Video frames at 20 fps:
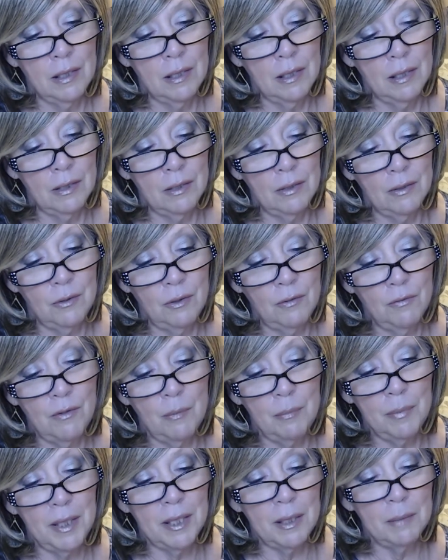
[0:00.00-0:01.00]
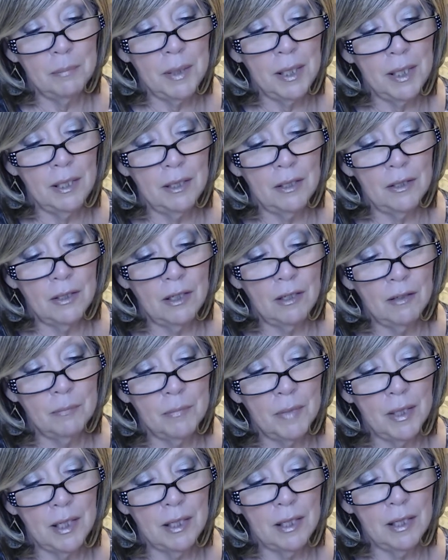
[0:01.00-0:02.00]
I don't know if I'll be able to peel it off
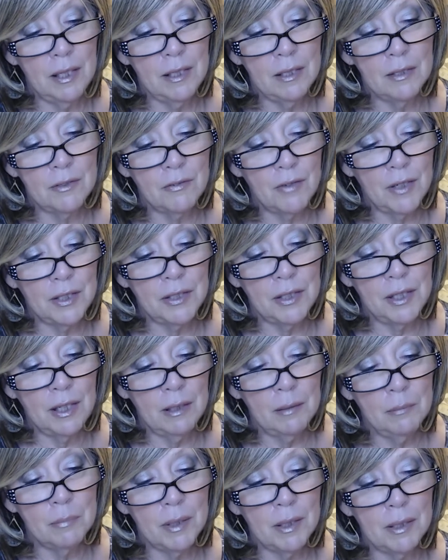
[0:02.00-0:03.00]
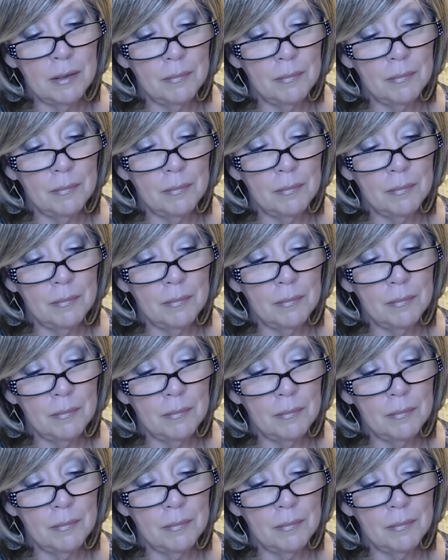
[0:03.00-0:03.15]
my hand right there, but